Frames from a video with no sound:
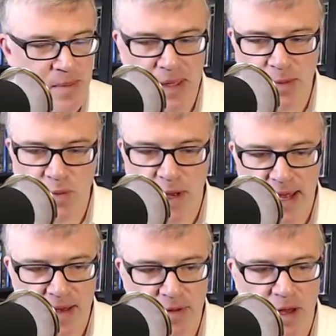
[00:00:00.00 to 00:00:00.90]
weighing
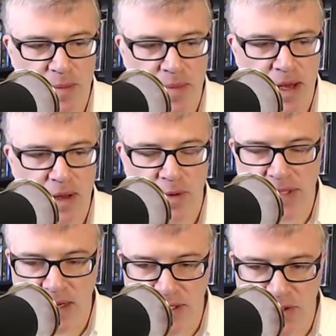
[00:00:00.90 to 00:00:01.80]
heavily on my mind was
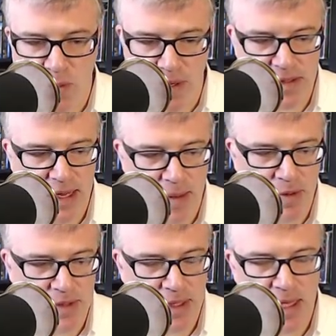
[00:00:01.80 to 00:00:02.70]
I just wasn't
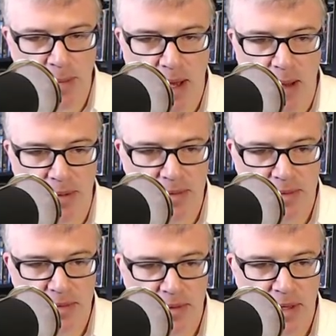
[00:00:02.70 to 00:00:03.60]
able to keep up.
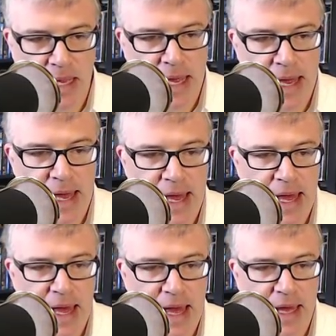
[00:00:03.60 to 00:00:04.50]

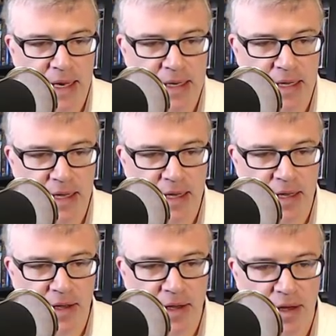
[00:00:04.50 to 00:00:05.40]
And
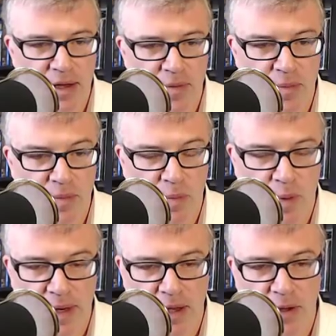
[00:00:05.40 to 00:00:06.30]

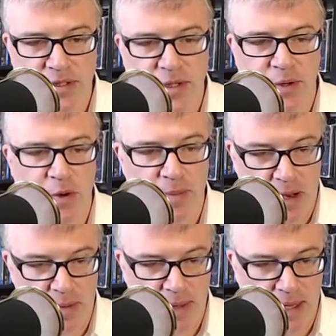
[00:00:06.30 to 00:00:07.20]
what he also knew
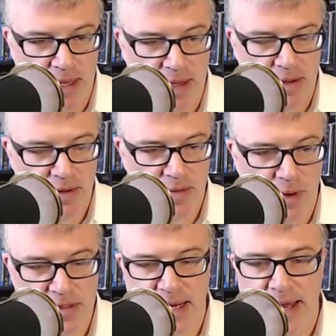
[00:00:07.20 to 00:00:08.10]
about me
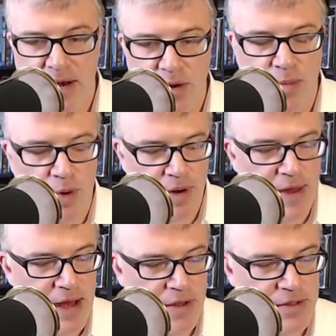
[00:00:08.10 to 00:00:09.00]
was that I had a newborn
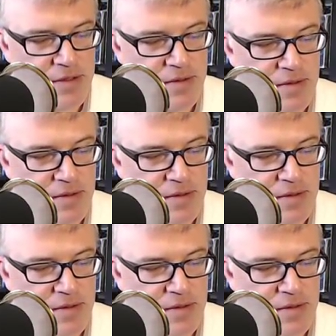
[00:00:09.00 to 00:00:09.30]
in the house.